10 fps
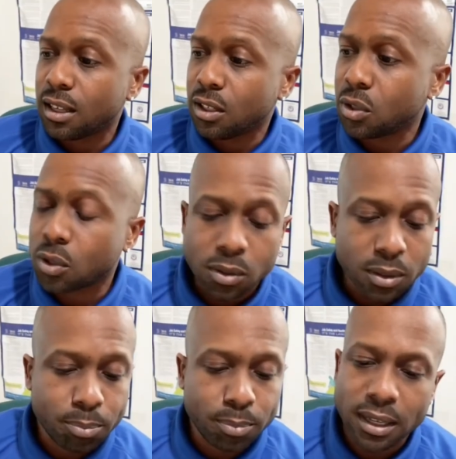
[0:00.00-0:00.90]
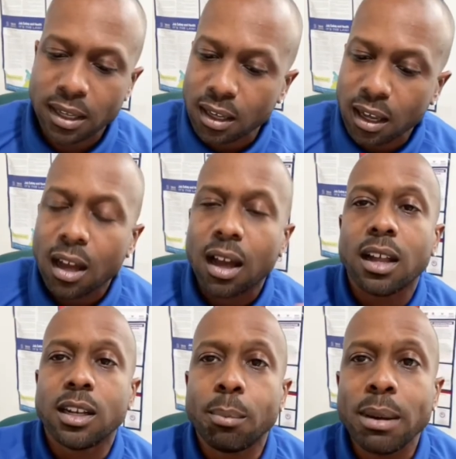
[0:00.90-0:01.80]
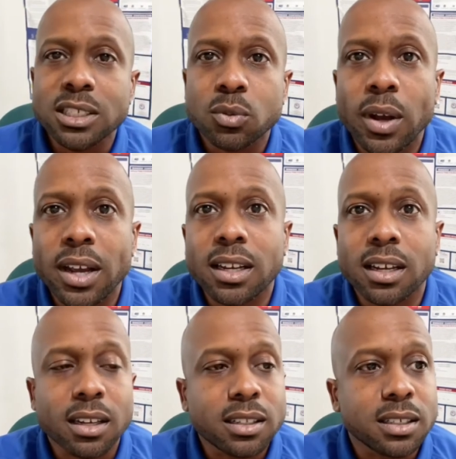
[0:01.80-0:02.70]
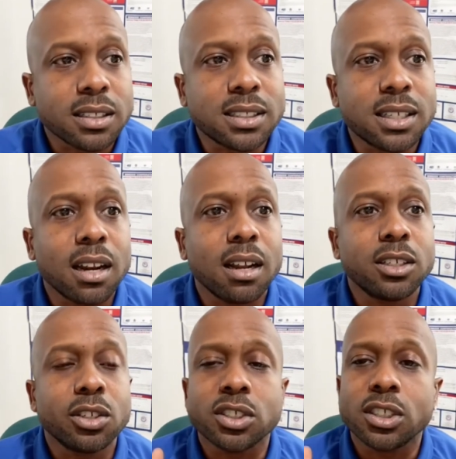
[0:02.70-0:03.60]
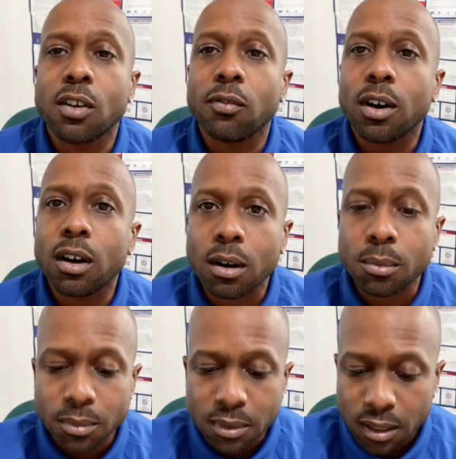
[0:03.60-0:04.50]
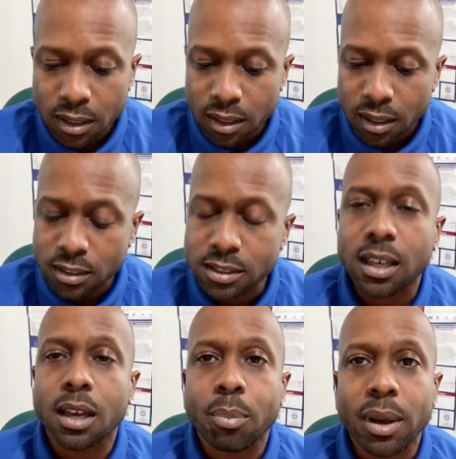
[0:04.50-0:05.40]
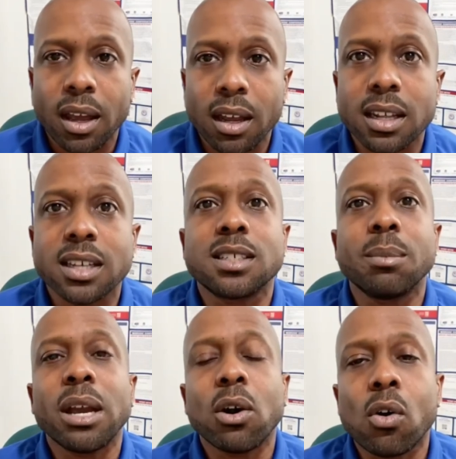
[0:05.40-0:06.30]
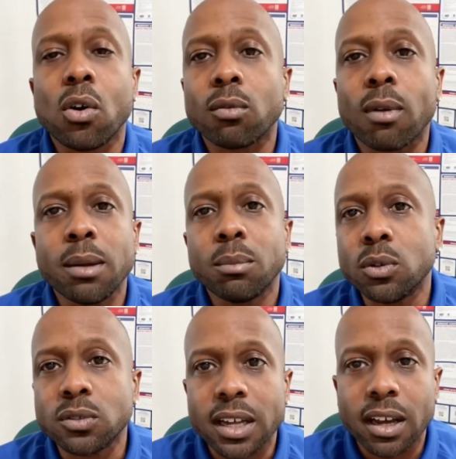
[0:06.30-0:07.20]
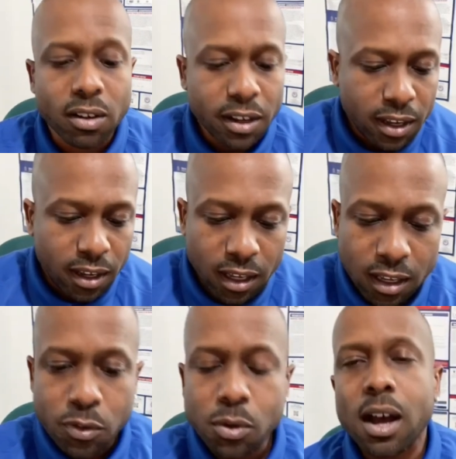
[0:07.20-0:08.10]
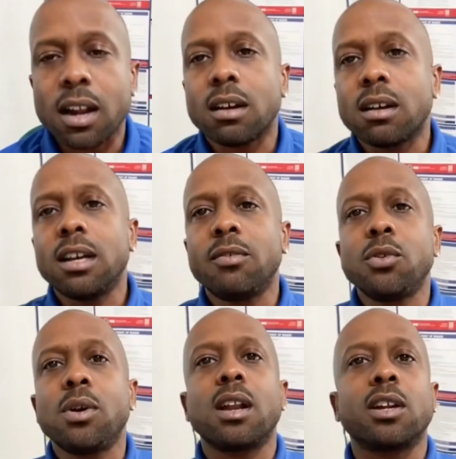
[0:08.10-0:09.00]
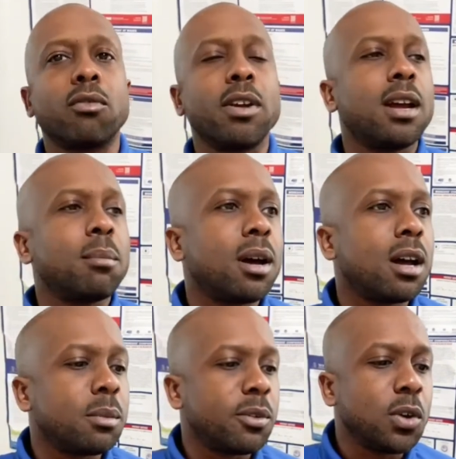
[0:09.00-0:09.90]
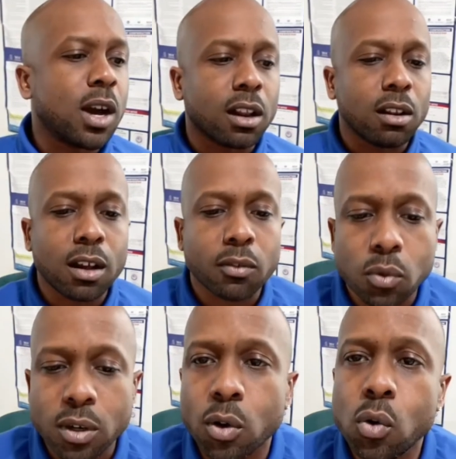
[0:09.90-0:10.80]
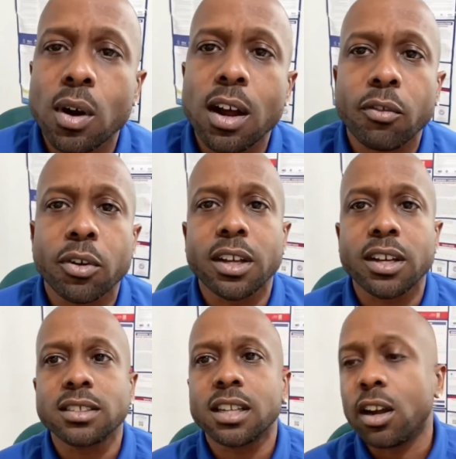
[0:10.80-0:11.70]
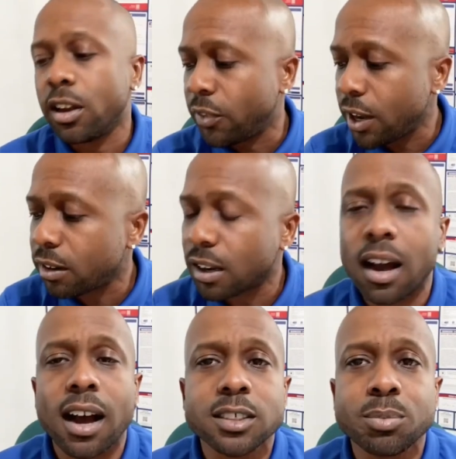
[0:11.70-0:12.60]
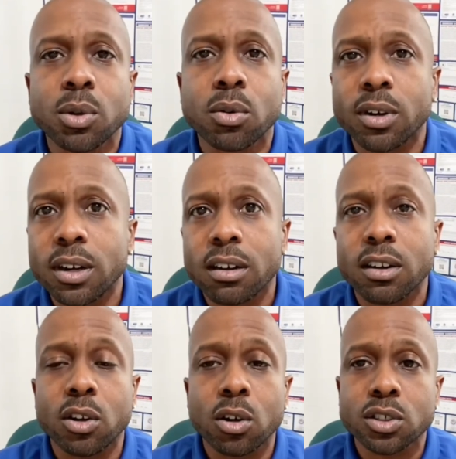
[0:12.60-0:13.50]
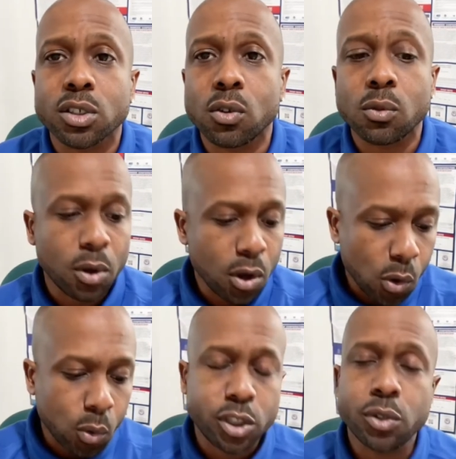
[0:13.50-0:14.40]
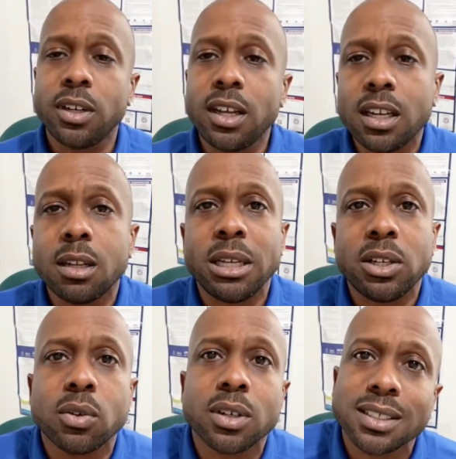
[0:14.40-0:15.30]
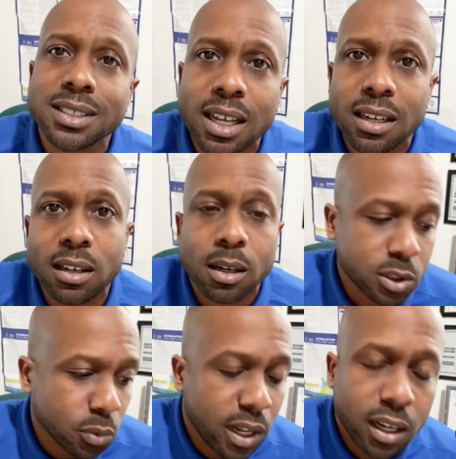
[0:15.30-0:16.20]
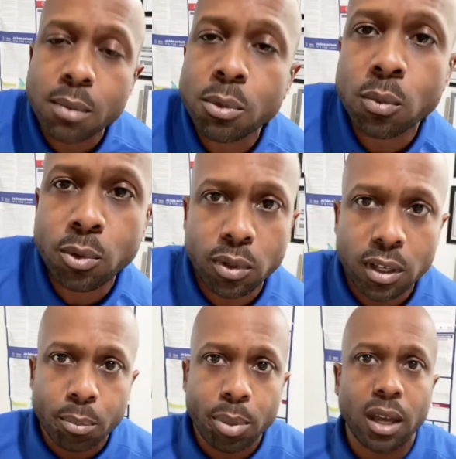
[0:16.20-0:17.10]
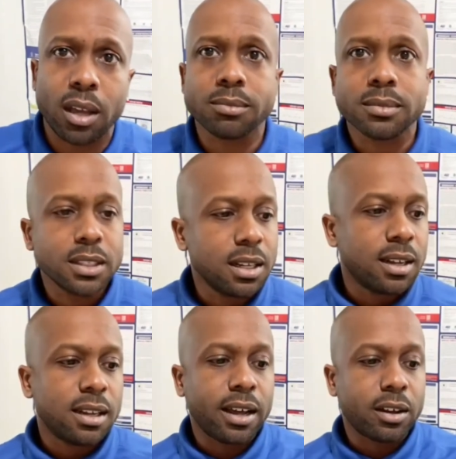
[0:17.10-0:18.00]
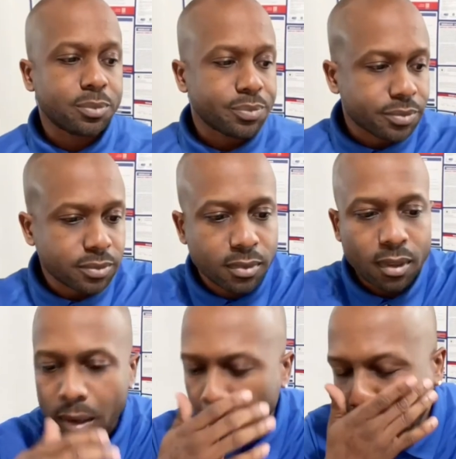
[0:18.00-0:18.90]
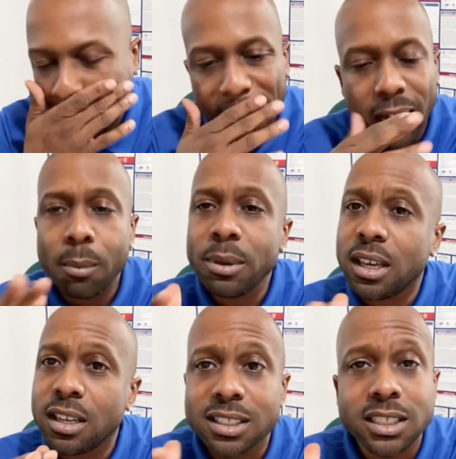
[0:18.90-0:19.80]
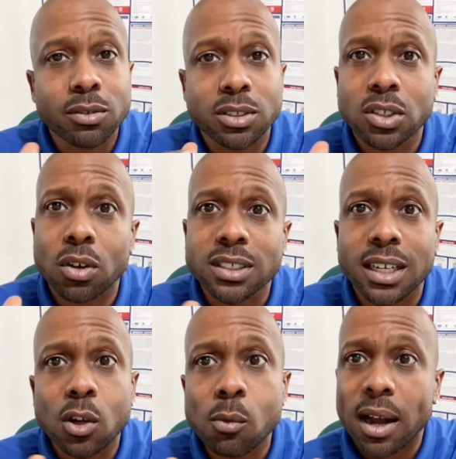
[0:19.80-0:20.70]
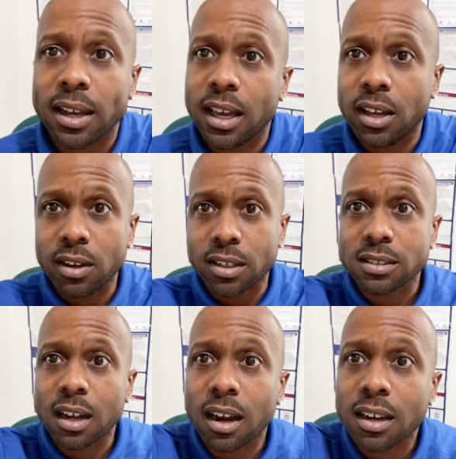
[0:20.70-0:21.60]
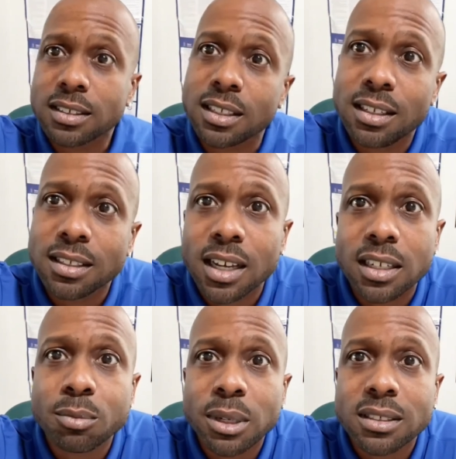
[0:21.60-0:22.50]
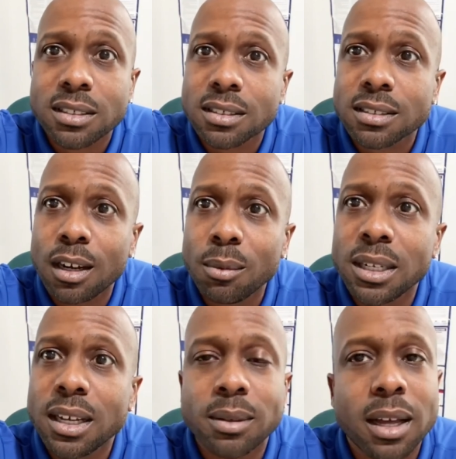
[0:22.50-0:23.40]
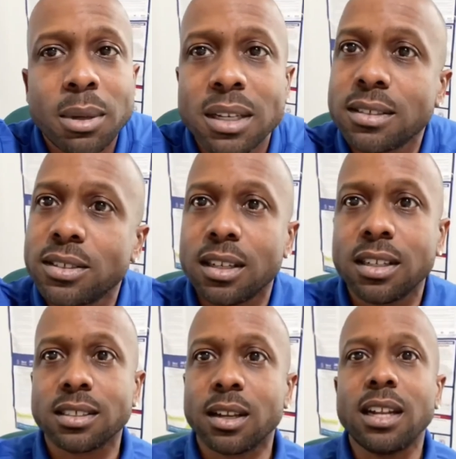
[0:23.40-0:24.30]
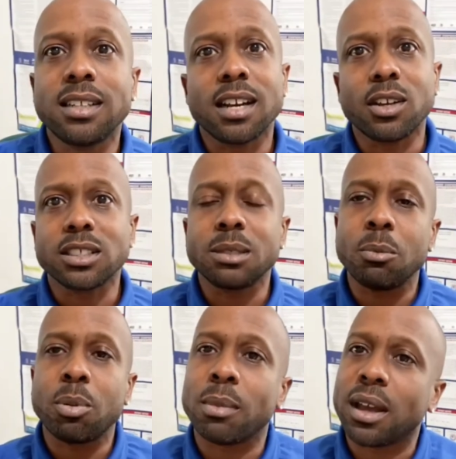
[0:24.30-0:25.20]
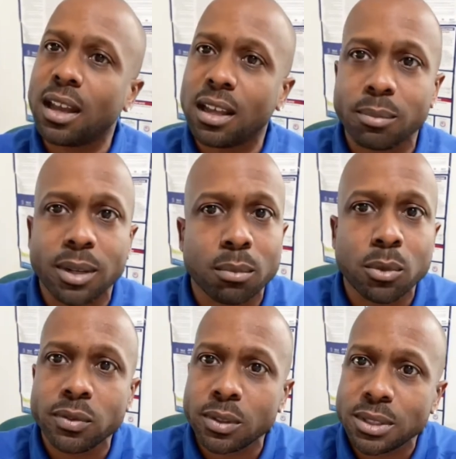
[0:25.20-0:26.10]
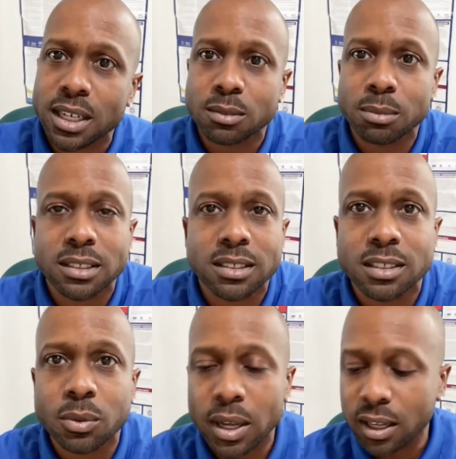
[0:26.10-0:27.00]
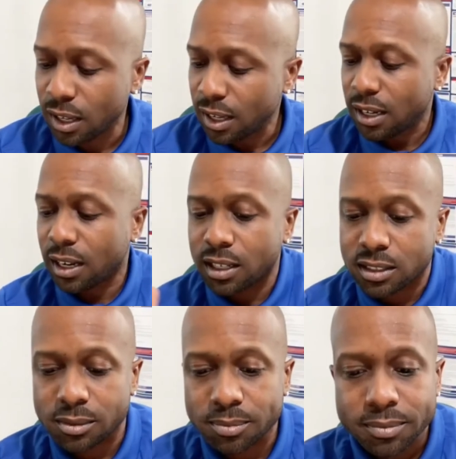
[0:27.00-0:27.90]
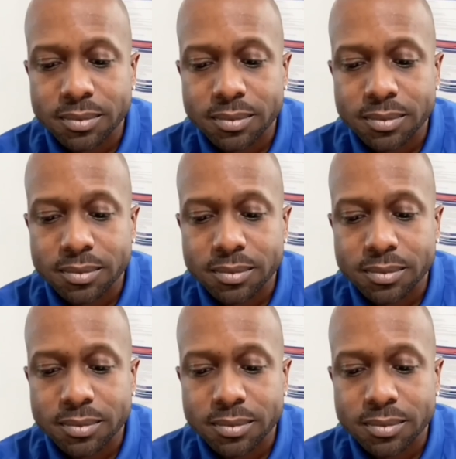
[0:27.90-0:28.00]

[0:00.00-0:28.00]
you know the best way to to set yourself up to get paid is to make all the right moves now if you got a if you got a grandmom, if you got a loved one, whoever it is, if they're in a hospital or they're in a nursing home, what you need to be doing is setting it up so when they come home you can get paid. Now, I'm gonna give you the secret sauce. Ain't nobody gave you this. All right. See, the text messages is coming. They they be listen. Anytime y'all see me put my hand up there, I'm moving them text messages away. Now listen,